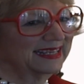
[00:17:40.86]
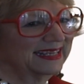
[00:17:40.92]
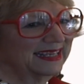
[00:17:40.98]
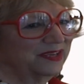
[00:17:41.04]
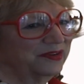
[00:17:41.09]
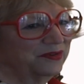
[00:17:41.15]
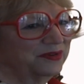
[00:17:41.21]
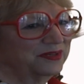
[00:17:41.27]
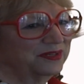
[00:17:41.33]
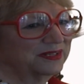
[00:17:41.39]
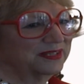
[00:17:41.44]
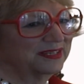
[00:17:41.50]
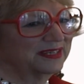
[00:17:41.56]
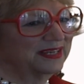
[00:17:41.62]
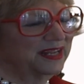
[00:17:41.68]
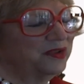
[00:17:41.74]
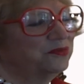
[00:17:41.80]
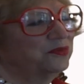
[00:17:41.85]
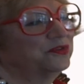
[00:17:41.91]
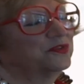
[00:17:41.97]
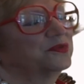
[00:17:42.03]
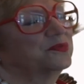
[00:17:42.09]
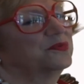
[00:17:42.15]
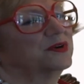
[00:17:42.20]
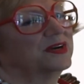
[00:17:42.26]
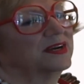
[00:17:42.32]
he was
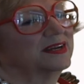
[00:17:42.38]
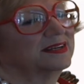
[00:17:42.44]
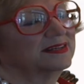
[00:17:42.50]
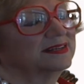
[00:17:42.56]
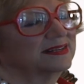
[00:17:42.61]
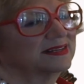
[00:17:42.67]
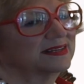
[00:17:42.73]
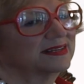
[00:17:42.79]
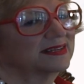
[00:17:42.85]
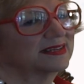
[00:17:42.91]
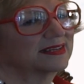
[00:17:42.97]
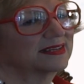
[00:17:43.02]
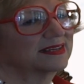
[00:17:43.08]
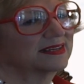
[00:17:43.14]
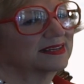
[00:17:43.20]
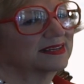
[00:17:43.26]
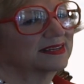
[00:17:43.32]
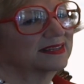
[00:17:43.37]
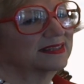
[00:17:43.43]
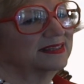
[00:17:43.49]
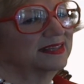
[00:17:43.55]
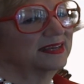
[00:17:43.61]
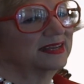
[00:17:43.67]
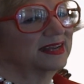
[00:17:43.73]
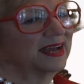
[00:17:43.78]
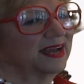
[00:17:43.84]
the one
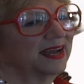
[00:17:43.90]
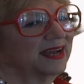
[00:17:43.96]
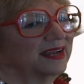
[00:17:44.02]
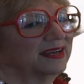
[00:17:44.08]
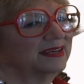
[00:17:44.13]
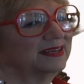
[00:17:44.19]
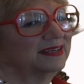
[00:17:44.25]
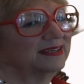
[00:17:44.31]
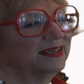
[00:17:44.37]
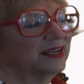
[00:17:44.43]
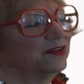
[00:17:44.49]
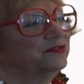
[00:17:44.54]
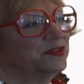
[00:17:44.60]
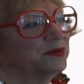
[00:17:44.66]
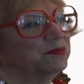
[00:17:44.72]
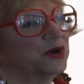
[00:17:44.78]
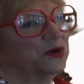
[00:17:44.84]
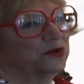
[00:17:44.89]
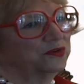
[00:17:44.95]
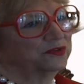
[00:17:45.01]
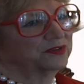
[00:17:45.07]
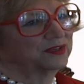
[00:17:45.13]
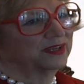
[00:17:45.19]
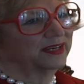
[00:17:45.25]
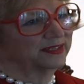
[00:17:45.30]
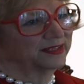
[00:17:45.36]
that I loved the
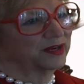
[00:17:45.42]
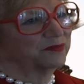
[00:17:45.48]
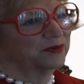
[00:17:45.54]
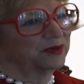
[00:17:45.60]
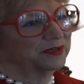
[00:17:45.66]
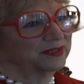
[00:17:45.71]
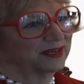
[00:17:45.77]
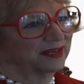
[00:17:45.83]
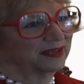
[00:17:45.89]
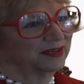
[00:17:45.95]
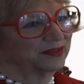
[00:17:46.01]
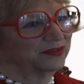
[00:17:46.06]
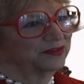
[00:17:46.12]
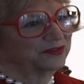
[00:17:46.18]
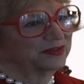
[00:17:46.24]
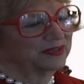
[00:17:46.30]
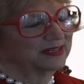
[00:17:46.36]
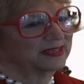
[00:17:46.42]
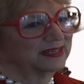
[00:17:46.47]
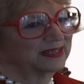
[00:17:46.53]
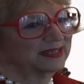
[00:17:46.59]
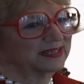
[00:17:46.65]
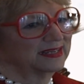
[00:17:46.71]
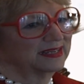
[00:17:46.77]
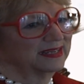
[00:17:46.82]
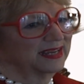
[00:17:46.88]
most at Cumberland College.
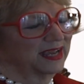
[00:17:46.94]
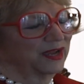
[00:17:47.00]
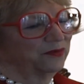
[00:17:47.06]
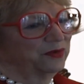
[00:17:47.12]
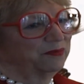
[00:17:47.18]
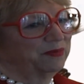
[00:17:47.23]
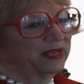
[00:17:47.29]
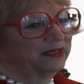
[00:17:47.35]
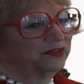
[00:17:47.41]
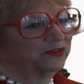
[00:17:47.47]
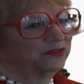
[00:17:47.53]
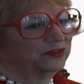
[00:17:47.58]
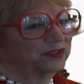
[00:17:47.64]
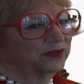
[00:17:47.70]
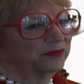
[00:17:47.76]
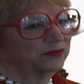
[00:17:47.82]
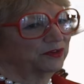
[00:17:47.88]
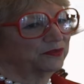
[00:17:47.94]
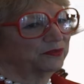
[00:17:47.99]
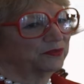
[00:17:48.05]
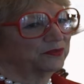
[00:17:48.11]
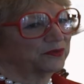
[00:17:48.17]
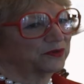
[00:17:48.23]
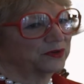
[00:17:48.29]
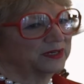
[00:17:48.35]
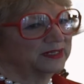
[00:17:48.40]
I went back to see him just
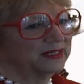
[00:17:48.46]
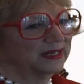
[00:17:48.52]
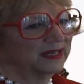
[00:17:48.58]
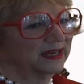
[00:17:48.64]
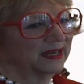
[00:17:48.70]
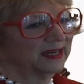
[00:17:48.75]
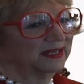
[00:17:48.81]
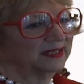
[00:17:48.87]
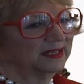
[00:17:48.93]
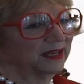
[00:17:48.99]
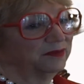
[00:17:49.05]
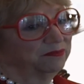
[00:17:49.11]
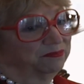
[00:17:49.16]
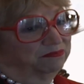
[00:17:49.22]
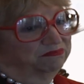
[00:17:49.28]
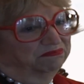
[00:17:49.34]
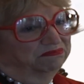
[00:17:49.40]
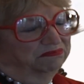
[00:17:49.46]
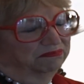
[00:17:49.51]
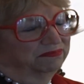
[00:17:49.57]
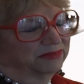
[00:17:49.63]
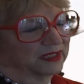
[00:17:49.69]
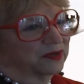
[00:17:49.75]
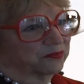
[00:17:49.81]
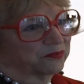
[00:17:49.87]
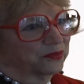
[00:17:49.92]
before he died. I'd
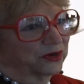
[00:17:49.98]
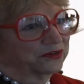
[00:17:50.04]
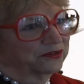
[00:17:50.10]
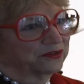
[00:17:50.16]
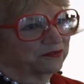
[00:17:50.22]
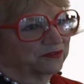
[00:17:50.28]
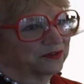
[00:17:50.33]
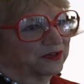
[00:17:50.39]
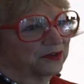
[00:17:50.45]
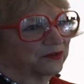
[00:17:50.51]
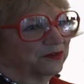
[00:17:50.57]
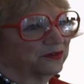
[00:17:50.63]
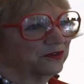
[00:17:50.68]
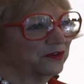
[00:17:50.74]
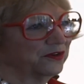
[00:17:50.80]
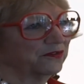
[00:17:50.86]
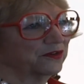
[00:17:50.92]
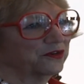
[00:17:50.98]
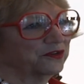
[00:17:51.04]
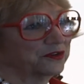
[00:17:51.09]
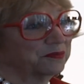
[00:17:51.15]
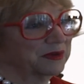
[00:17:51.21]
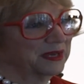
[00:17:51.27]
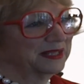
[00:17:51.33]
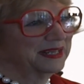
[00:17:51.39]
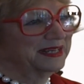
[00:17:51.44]
become president of the university
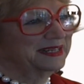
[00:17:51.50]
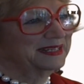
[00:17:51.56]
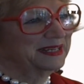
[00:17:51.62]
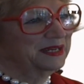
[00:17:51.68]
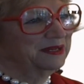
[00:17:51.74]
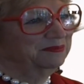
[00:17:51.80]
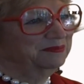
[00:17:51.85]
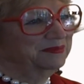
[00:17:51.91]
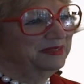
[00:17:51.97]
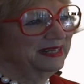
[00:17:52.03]
by that time.